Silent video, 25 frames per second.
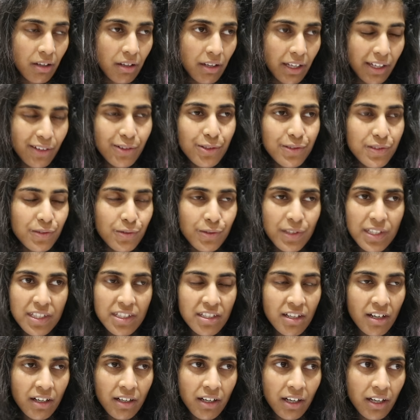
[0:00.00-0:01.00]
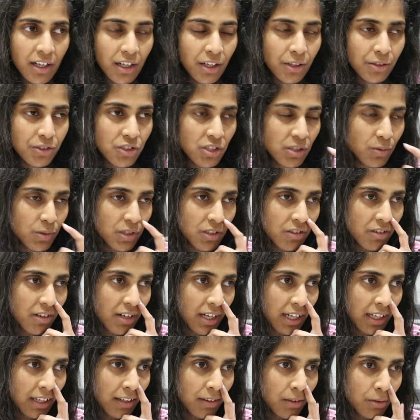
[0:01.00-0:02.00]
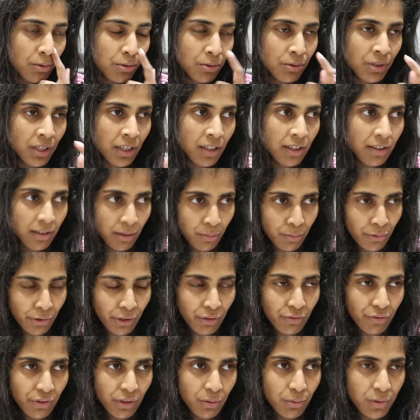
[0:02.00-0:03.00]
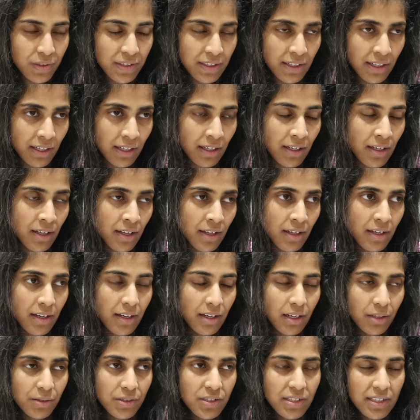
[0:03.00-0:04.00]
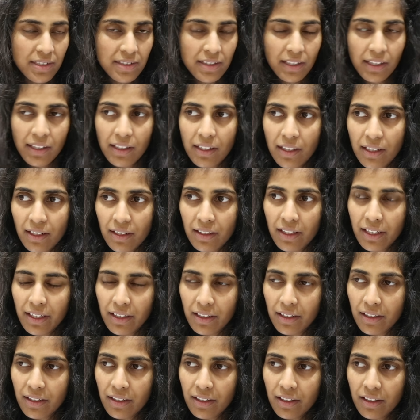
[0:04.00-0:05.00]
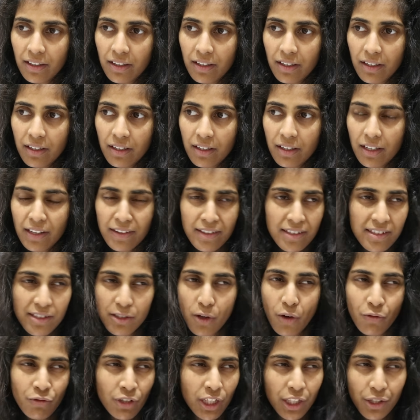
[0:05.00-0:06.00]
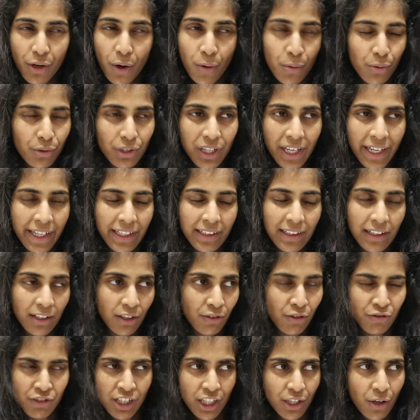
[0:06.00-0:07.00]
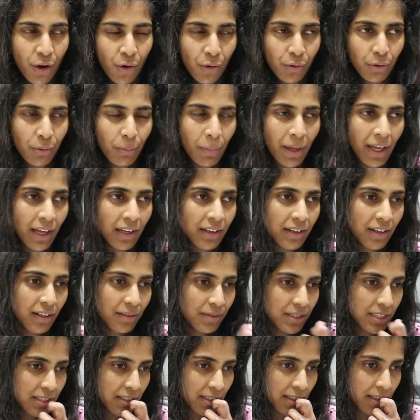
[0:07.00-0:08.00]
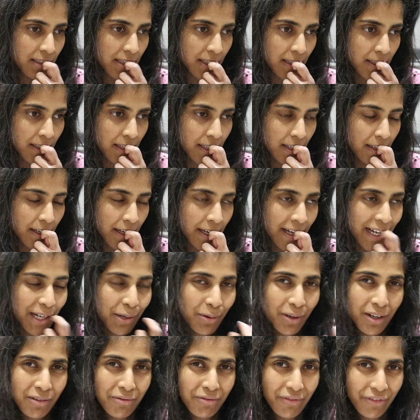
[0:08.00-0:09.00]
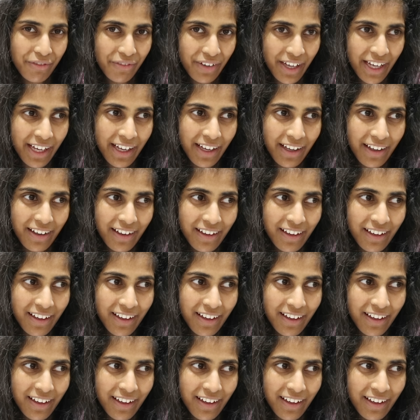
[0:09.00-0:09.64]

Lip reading: Like, I saw this young girl, she was crying in the corner and her boyfriend was there. And I was just thinking, like, and this really old lady and a really old man. And I was thinking, like, how unfair.